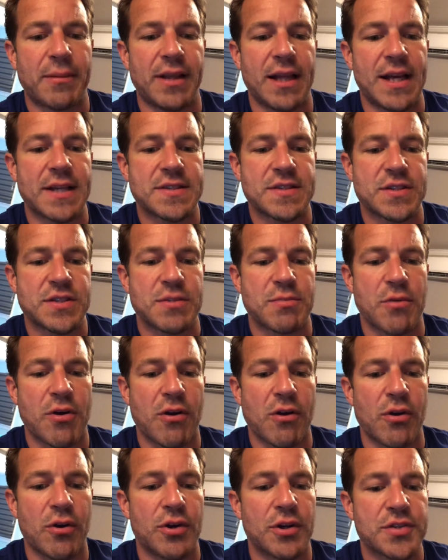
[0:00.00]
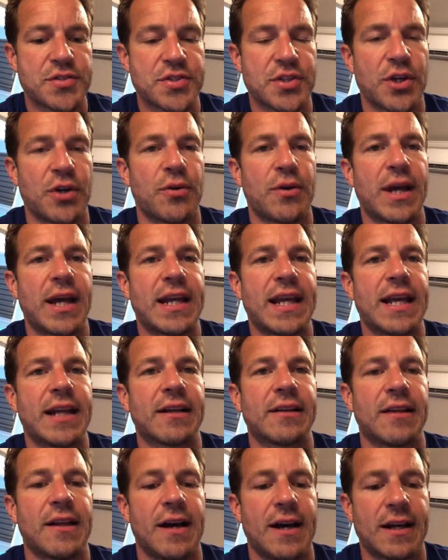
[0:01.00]
classes tomorrow also at 8
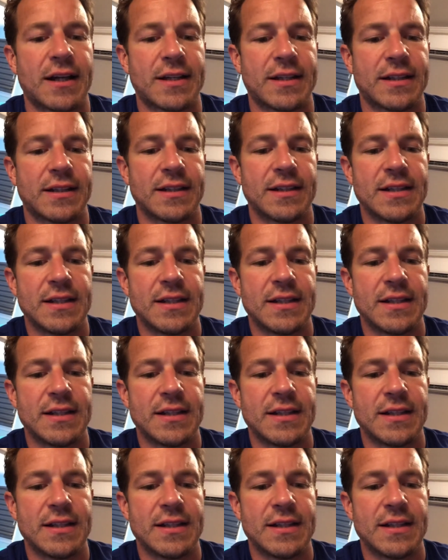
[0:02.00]
o'clock